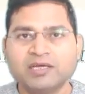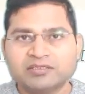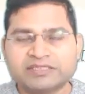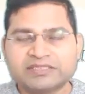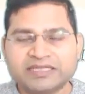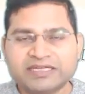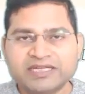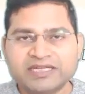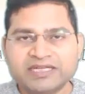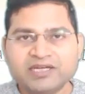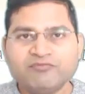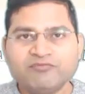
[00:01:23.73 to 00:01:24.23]

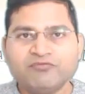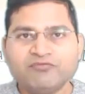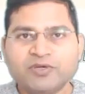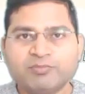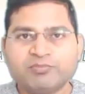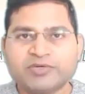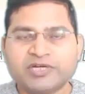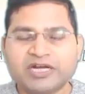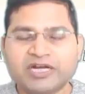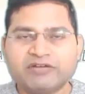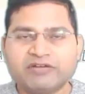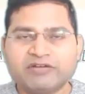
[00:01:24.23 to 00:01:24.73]
Selenium
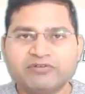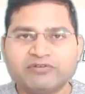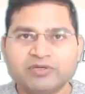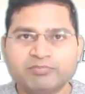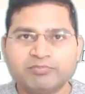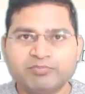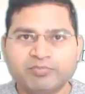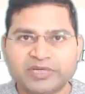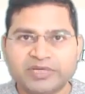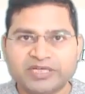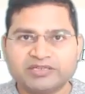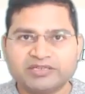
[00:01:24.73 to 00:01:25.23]
WebDriver
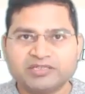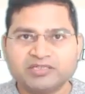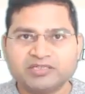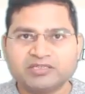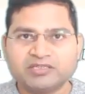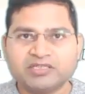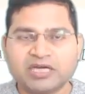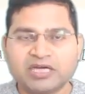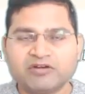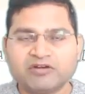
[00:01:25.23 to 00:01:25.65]
methods